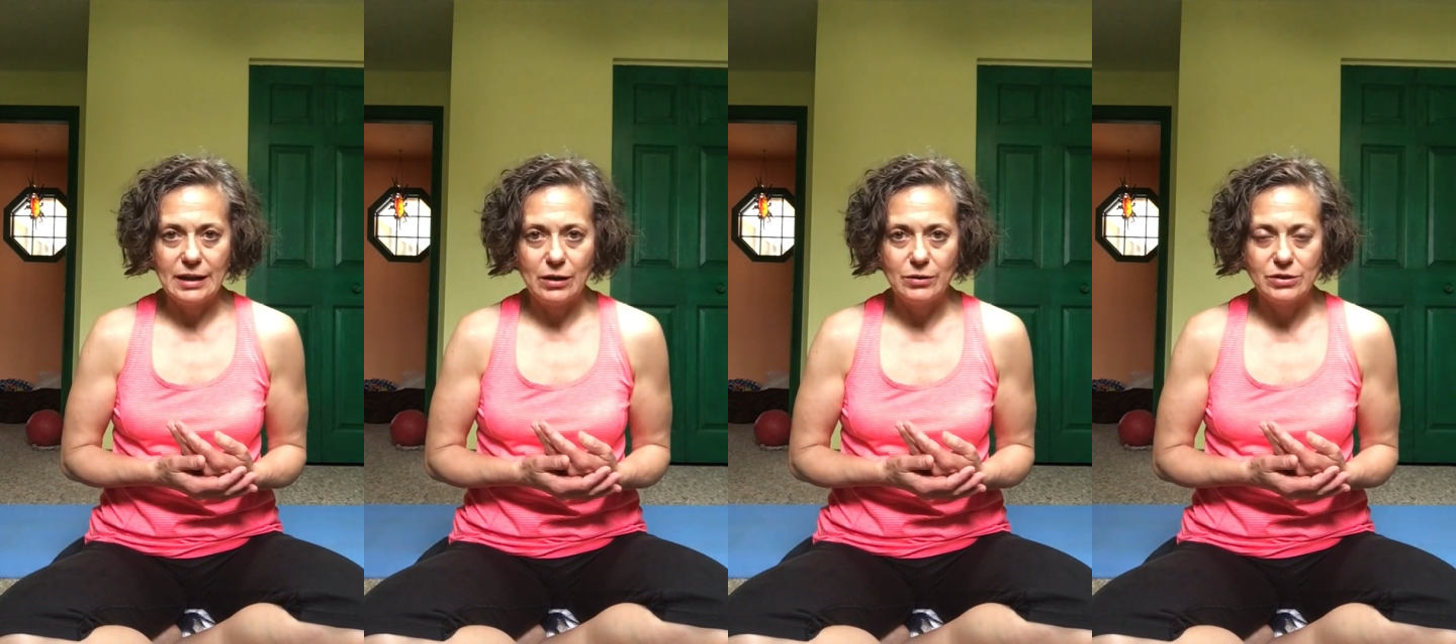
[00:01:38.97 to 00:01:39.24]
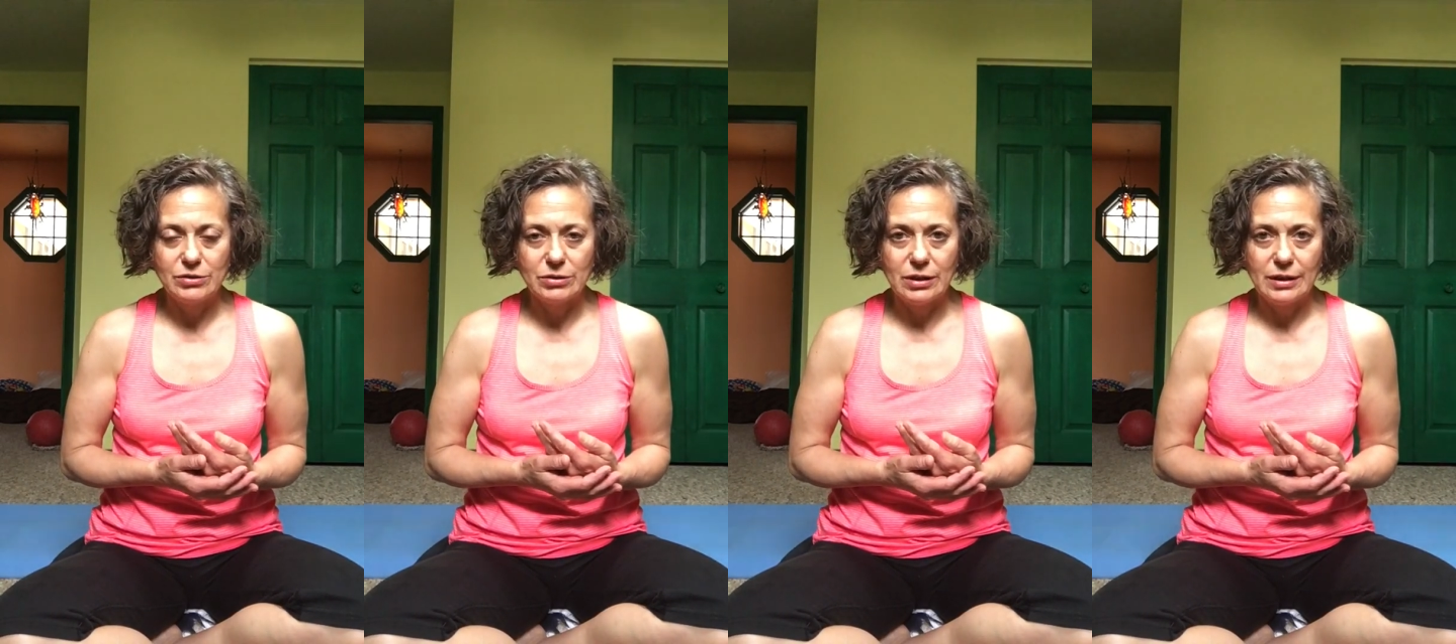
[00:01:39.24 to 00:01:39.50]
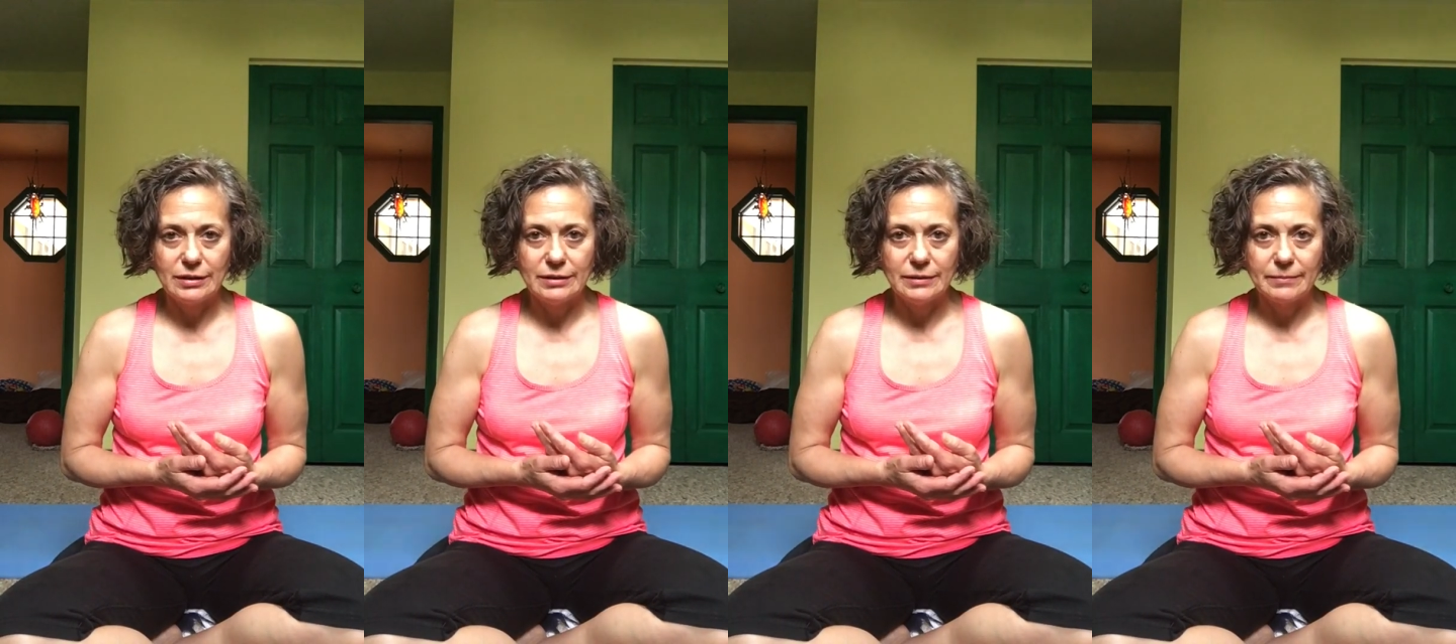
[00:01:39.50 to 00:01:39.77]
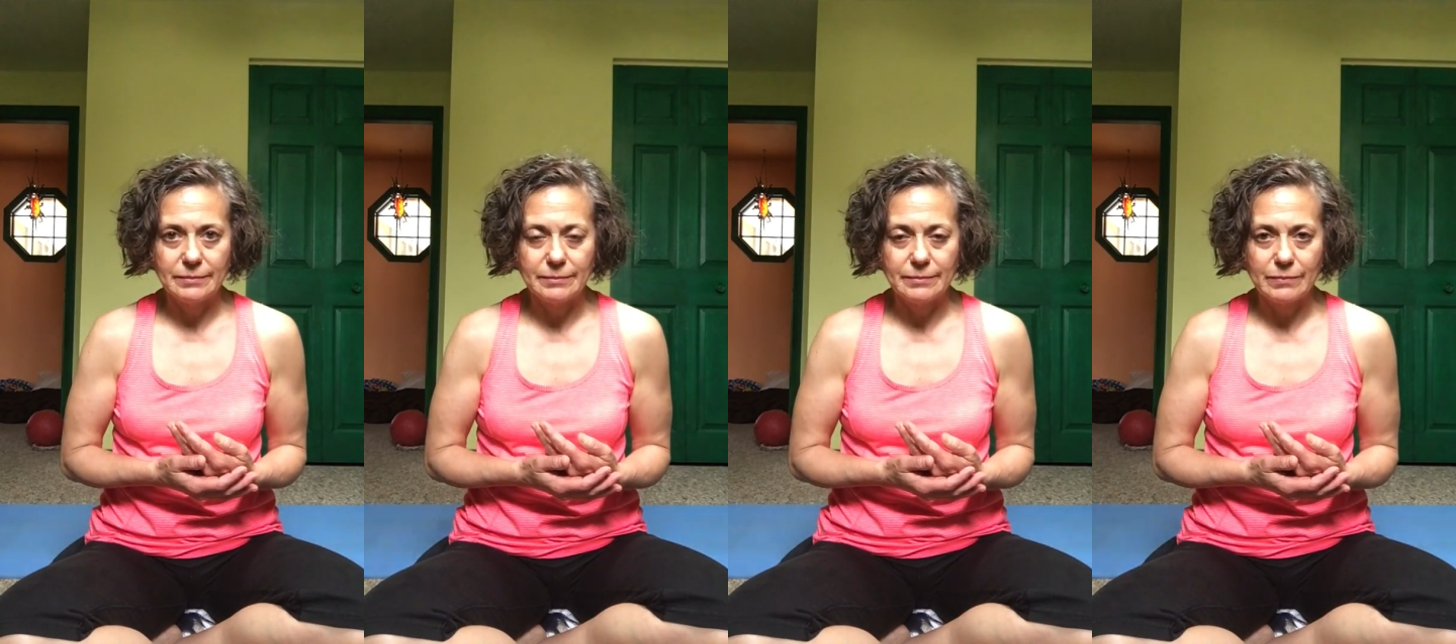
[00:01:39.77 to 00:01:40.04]
downtrodden.
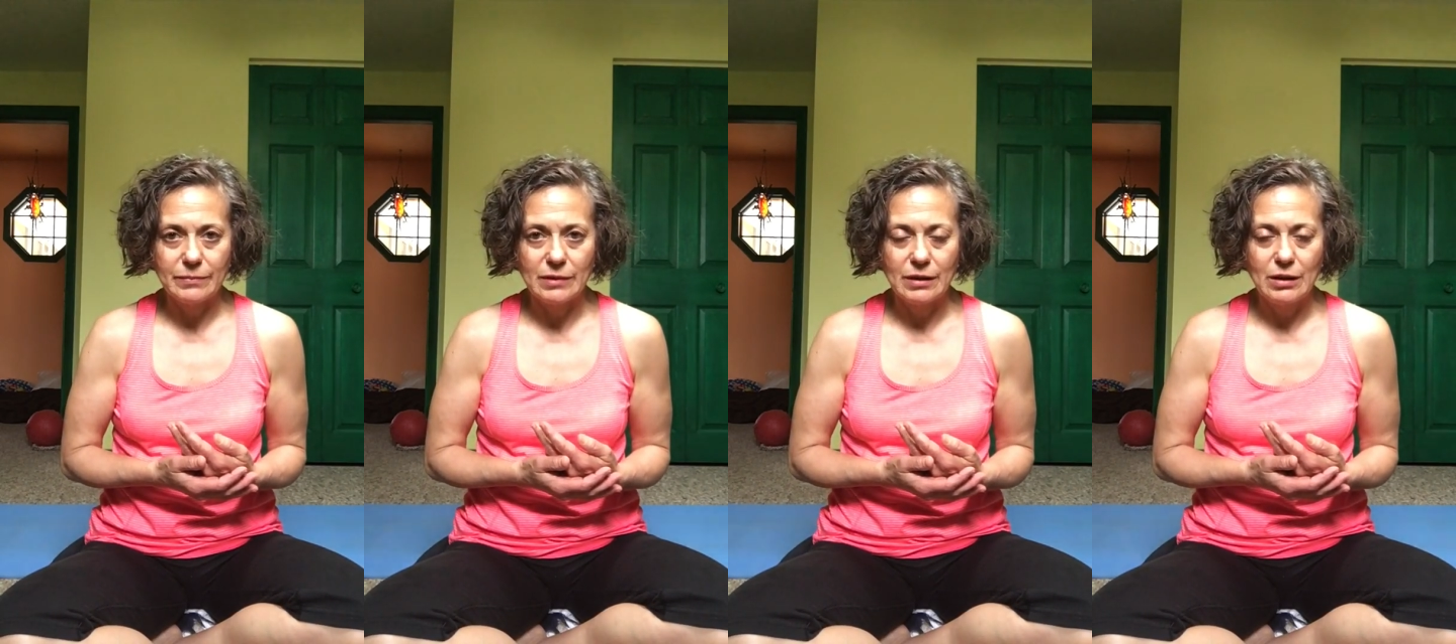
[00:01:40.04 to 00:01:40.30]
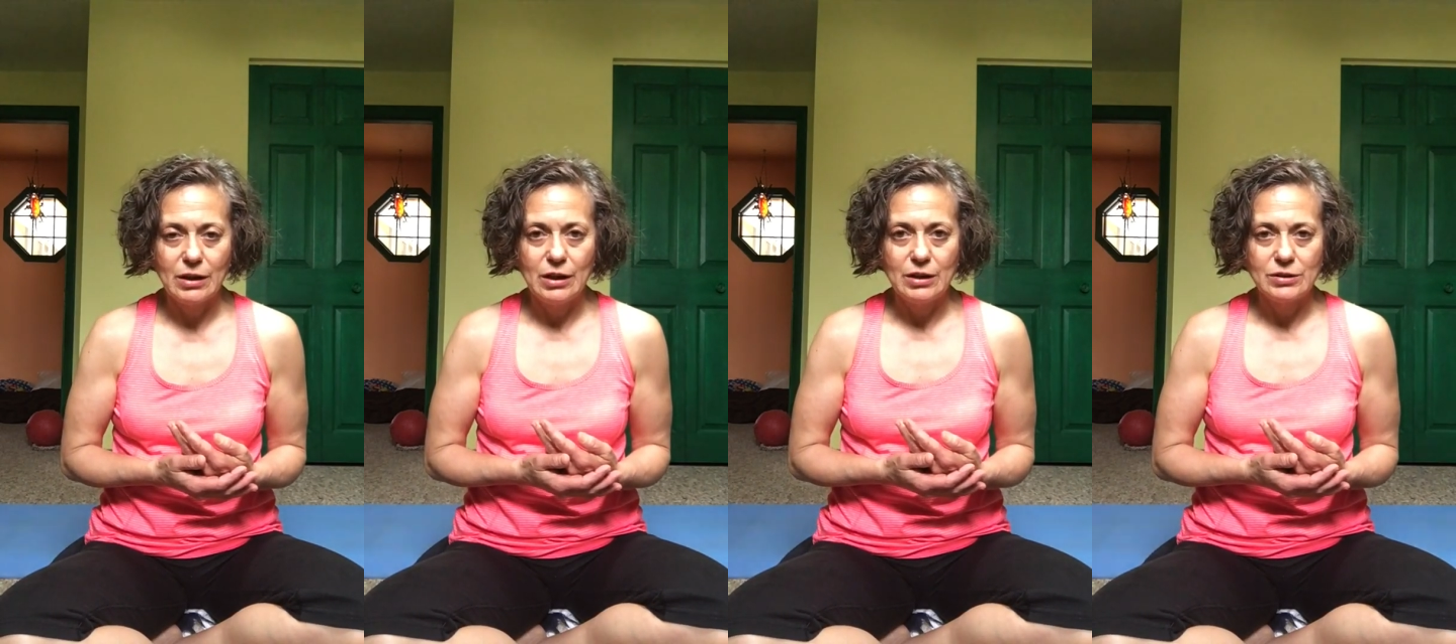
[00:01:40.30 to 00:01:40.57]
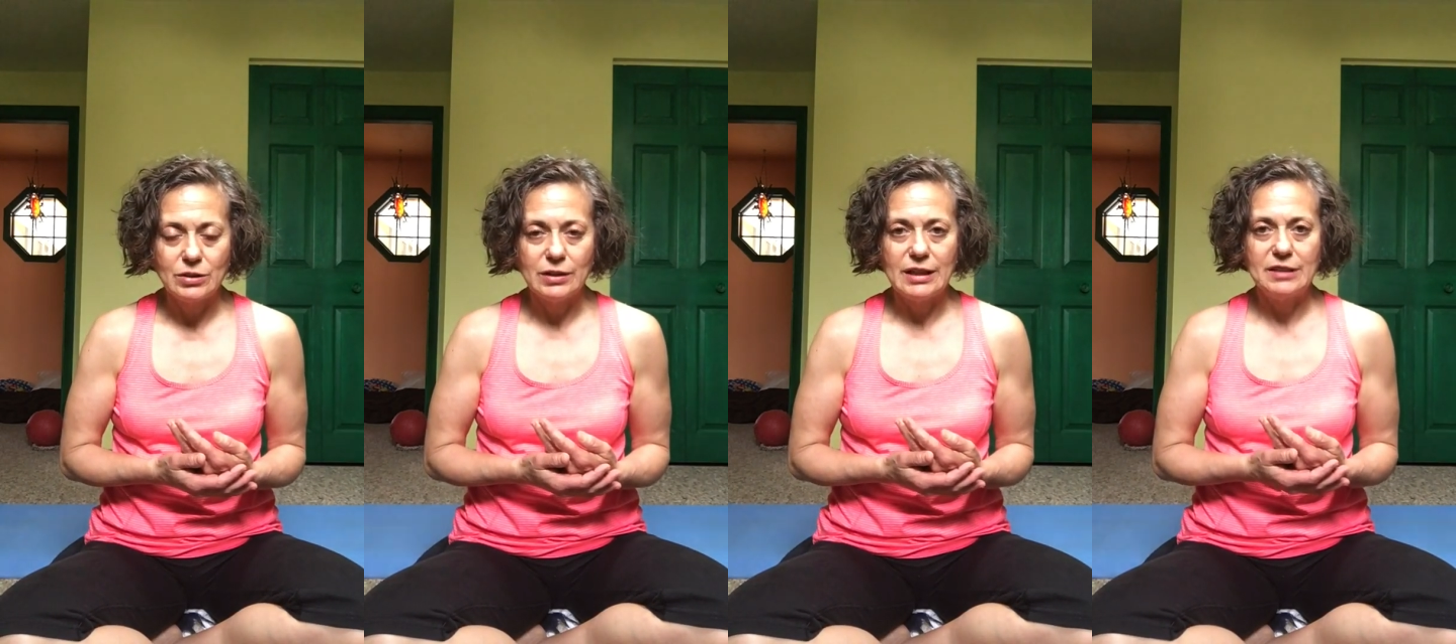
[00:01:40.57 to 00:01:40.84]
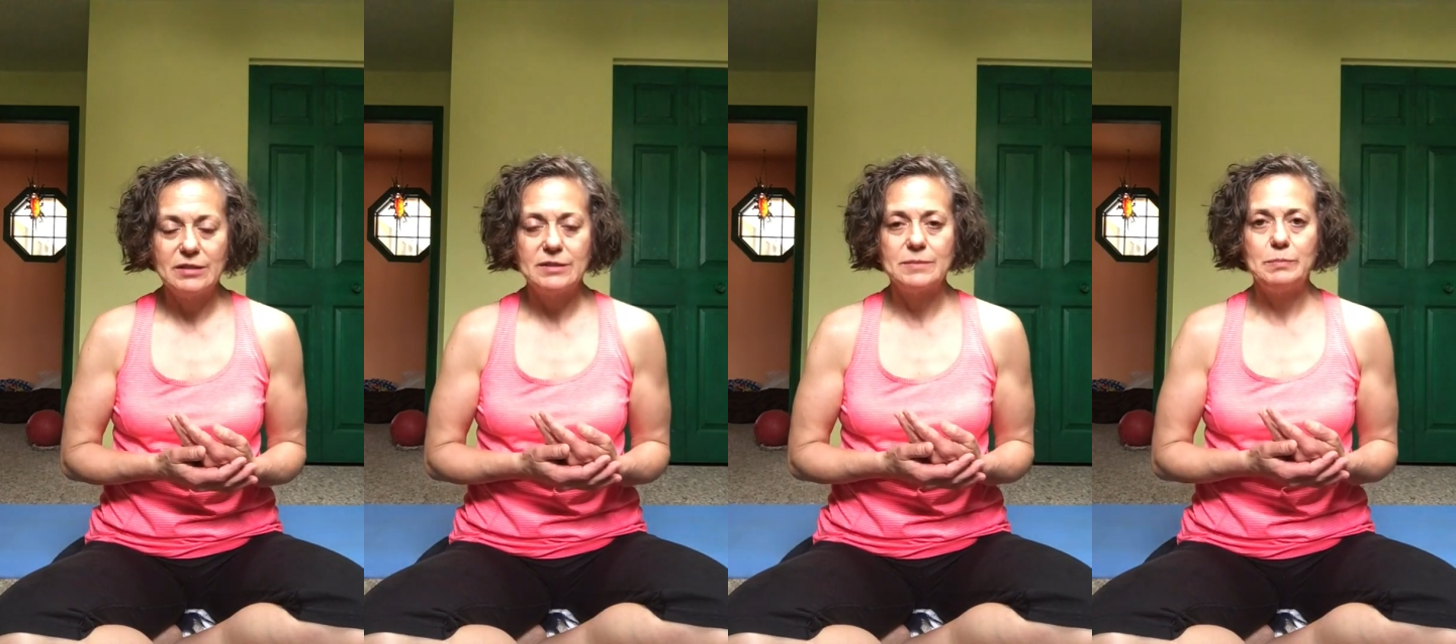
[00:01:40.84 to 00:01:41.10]
So
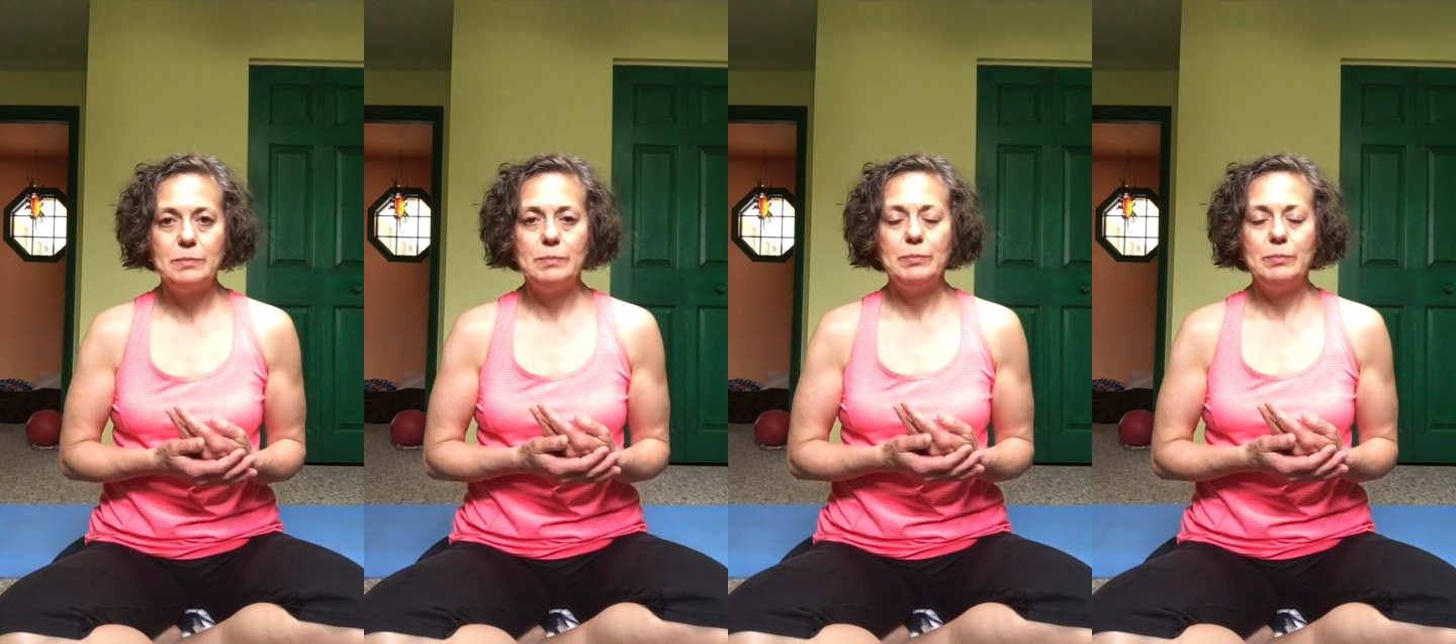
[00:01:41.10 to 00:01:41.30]
let's